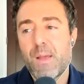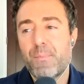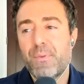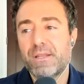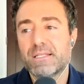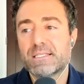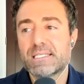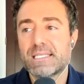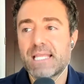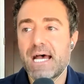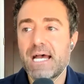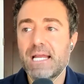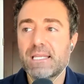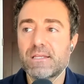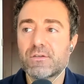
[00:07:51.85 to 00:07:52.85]
but it's
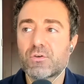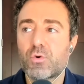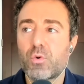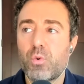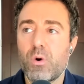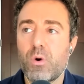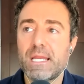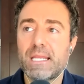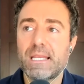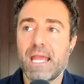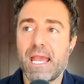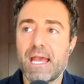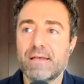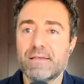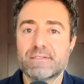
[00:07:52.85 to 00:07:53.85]
not in quite
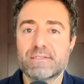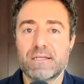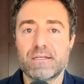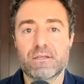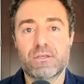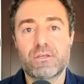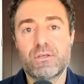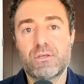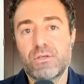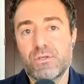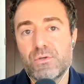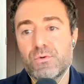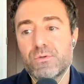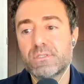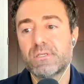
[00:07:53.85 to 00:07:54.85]
as an
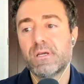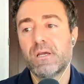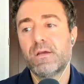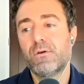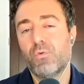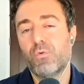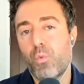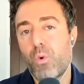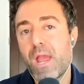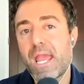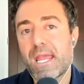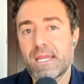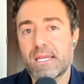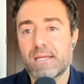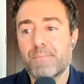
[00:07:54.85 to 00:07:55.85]
acute
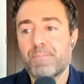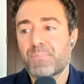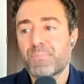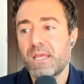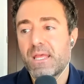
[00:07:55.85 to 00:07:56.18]
way